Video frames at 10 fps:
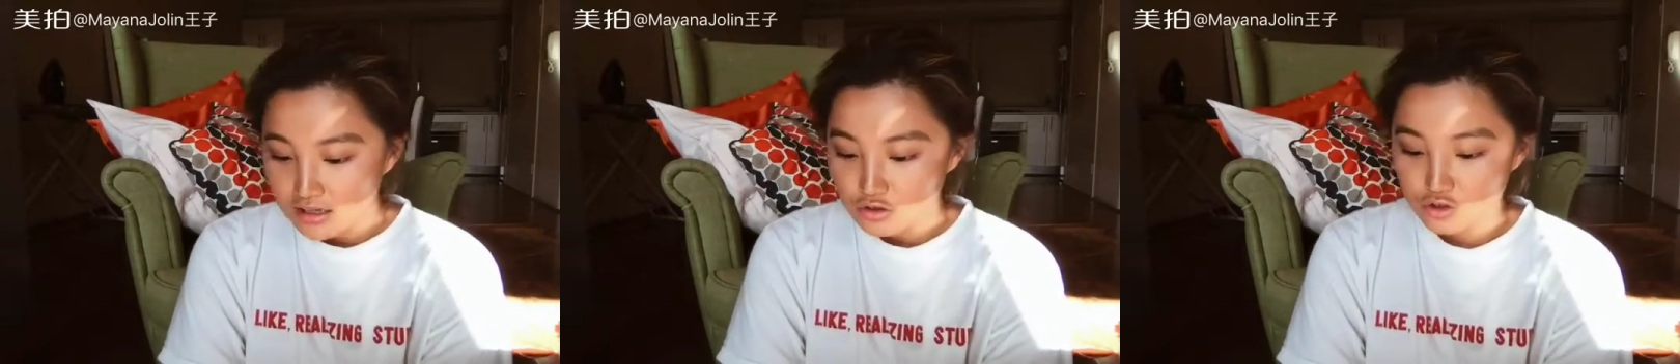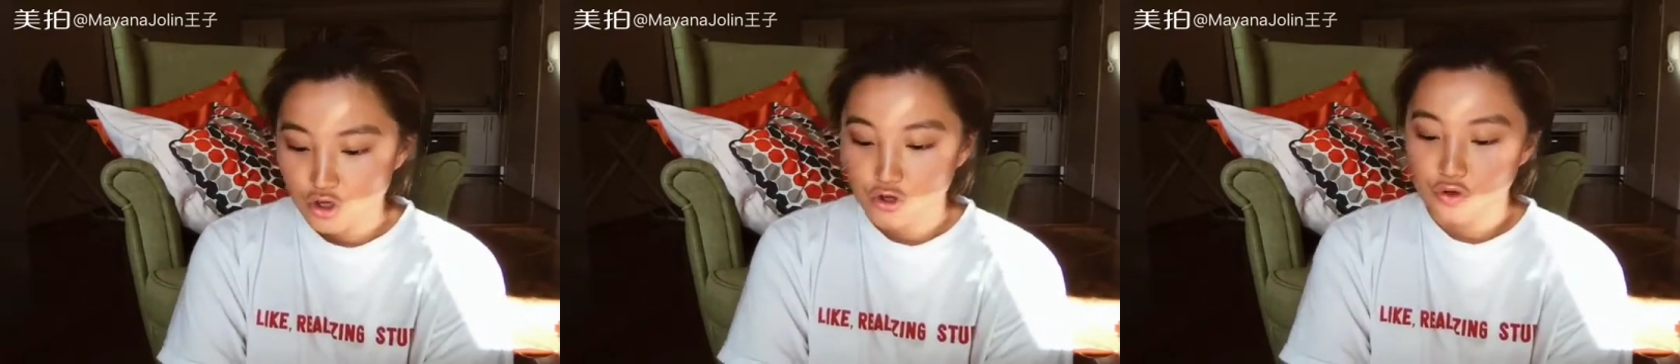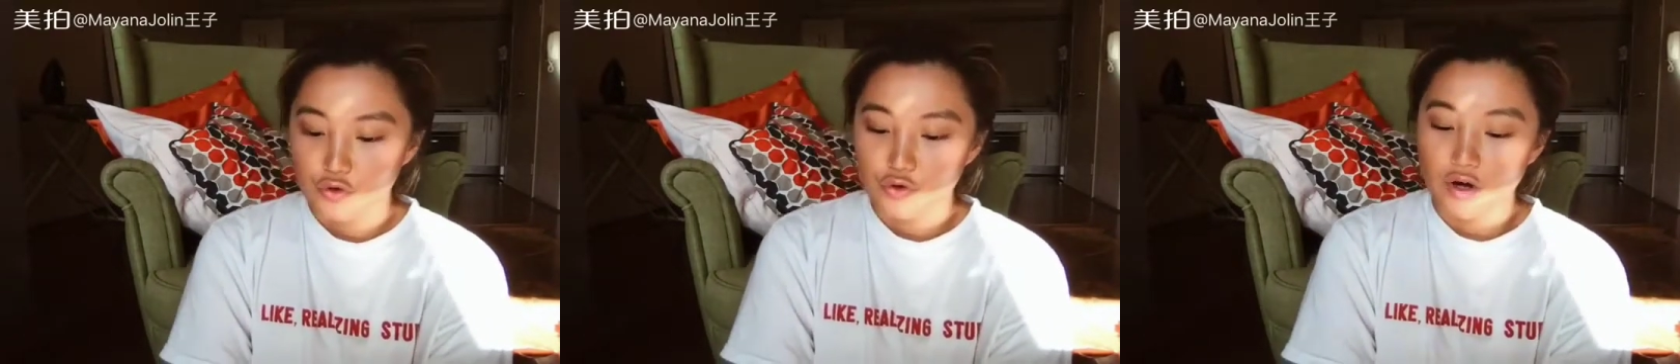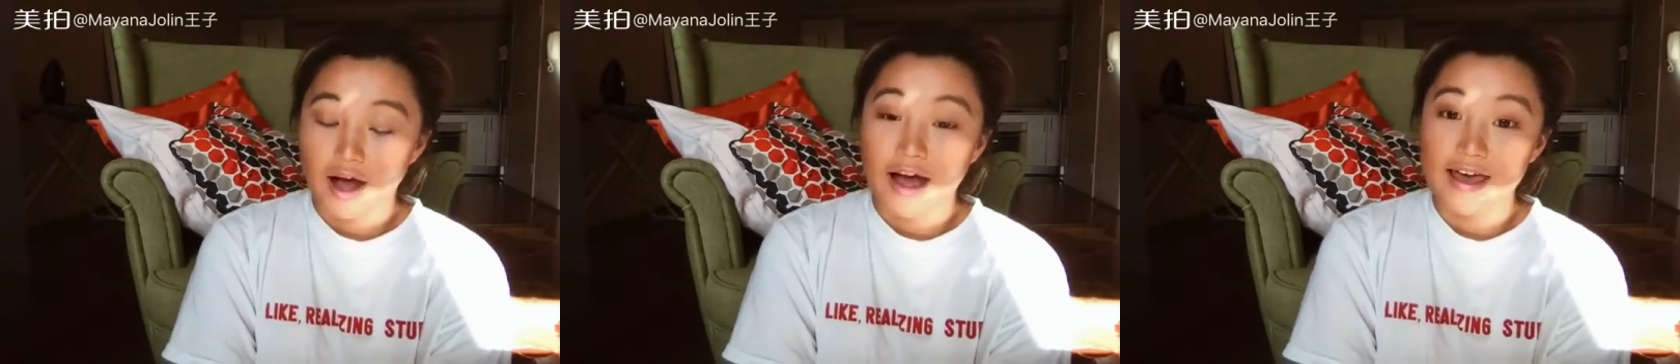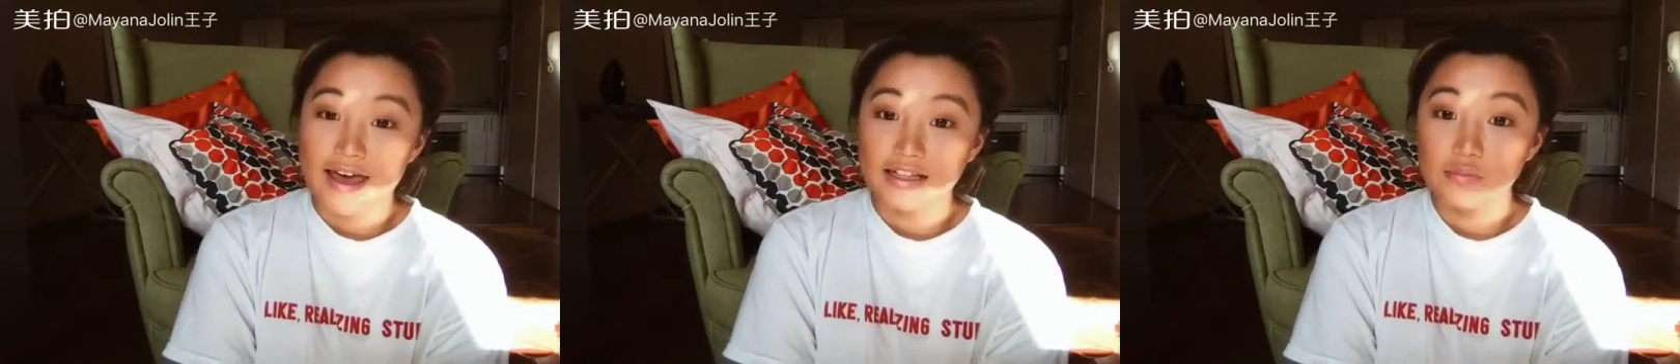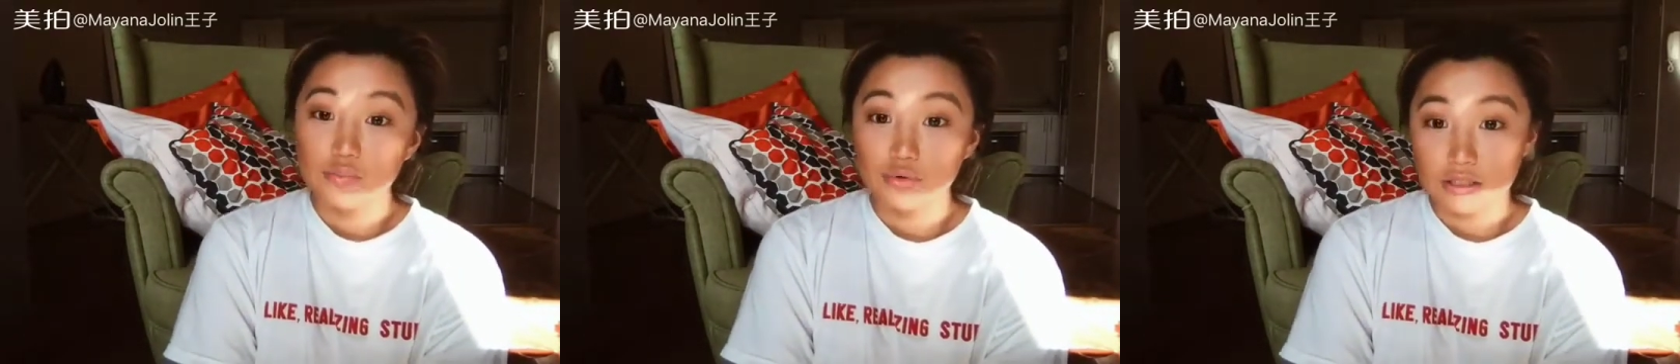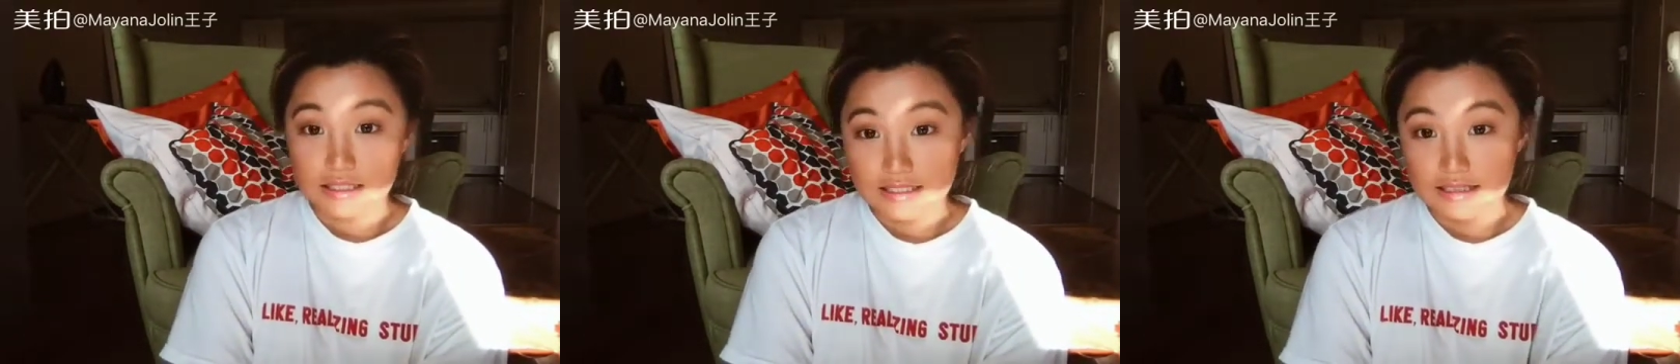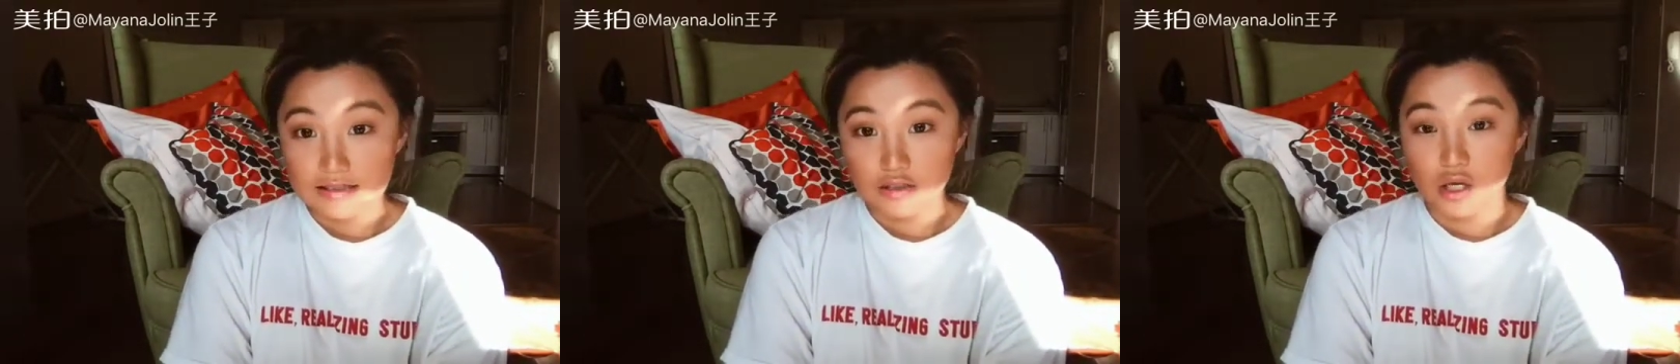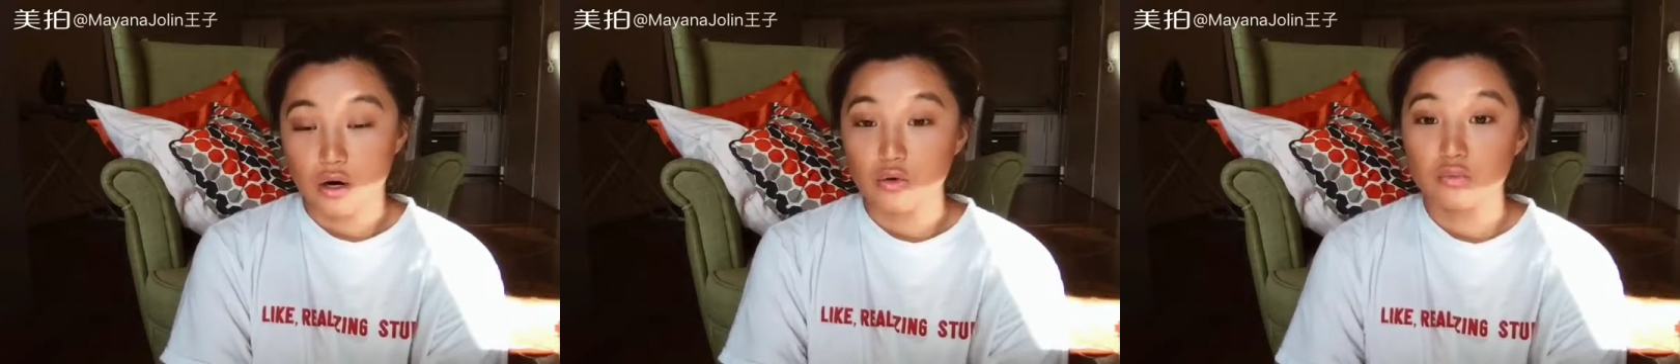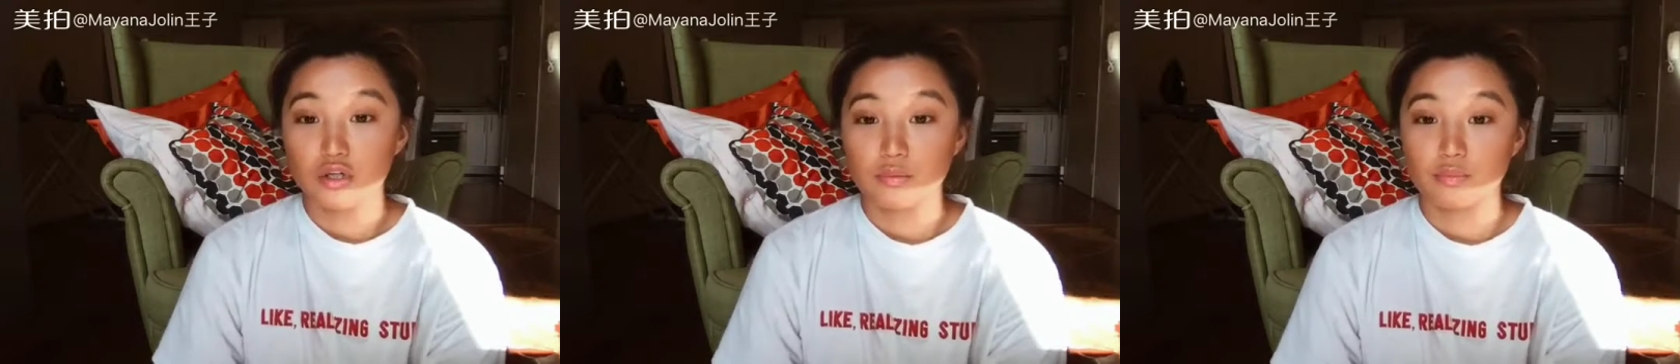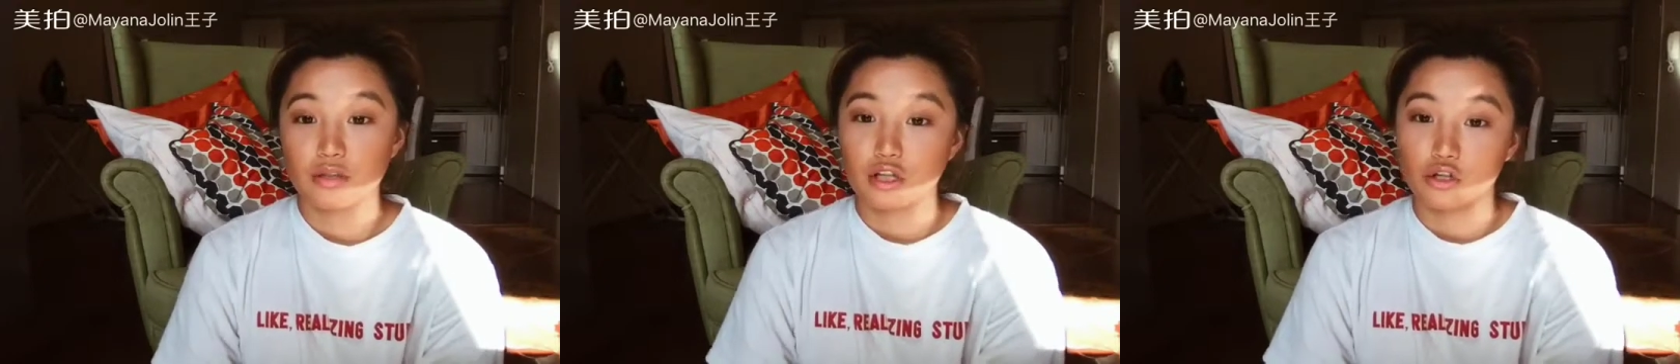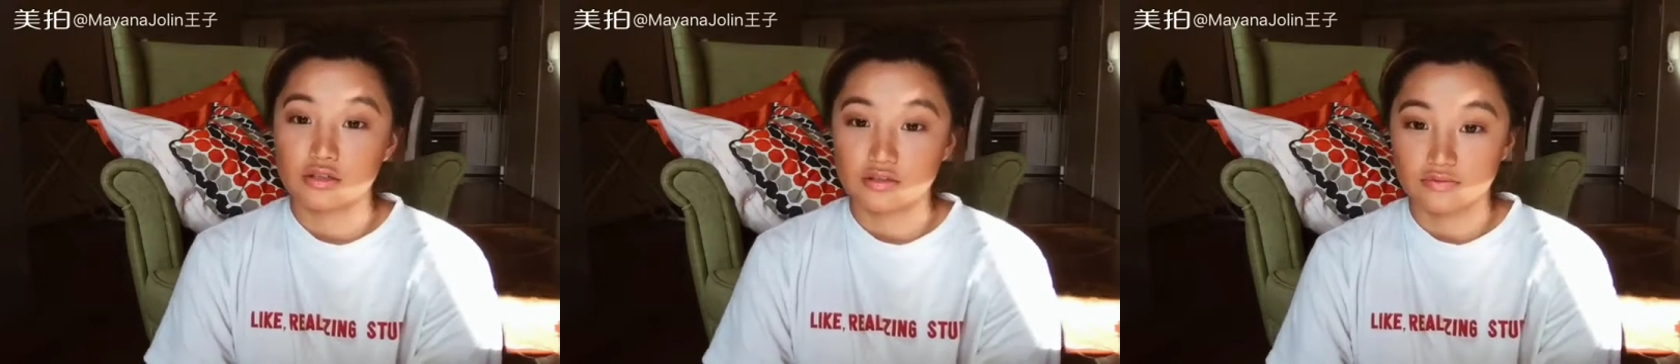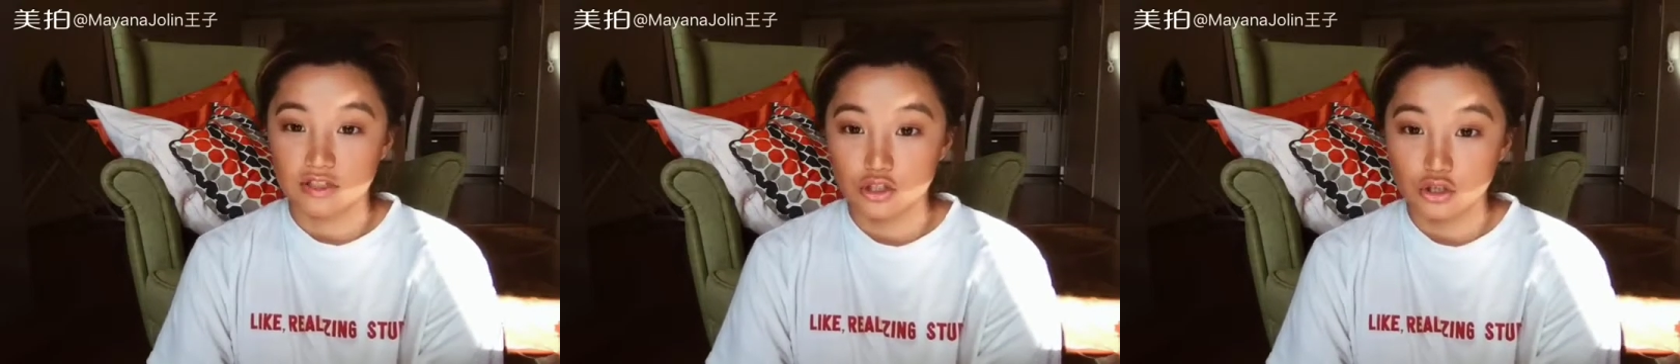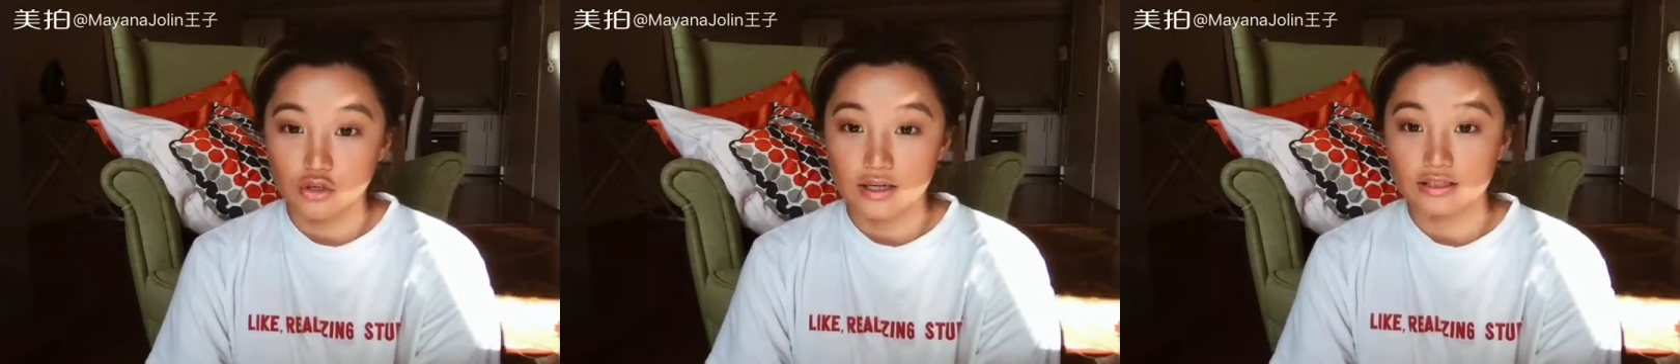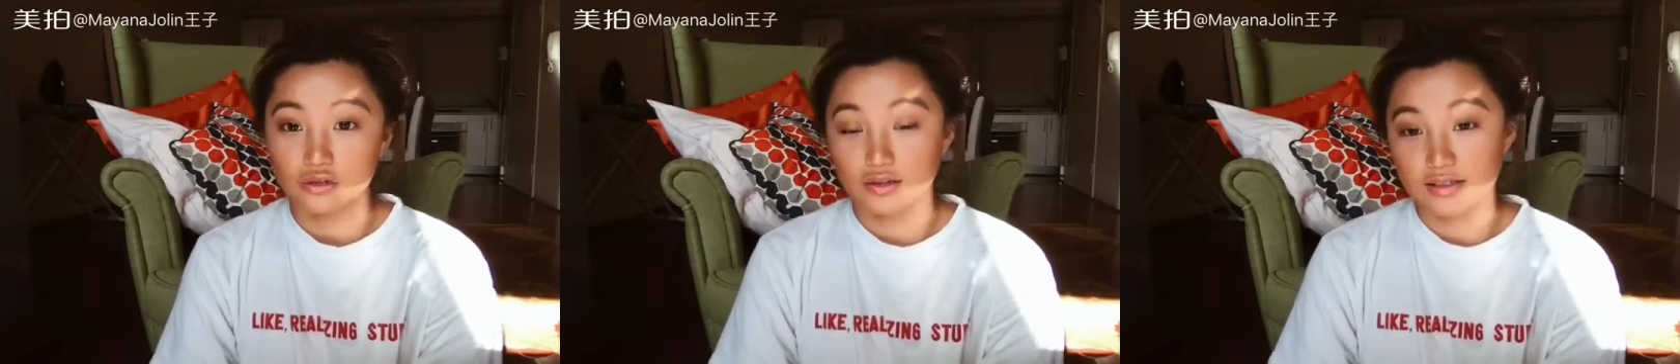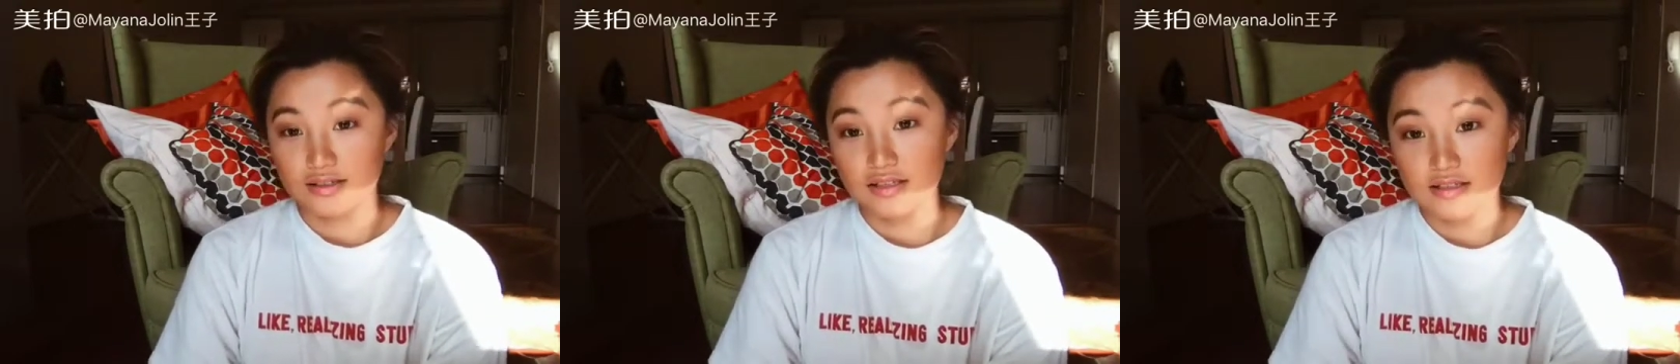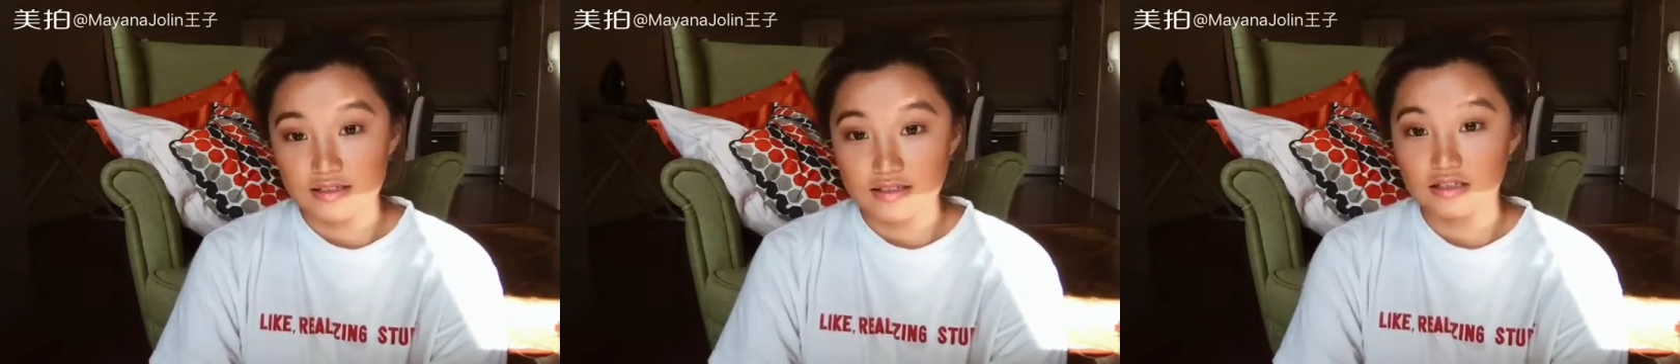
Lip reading: So I had a book list, so I will put it below this video and you guys can see.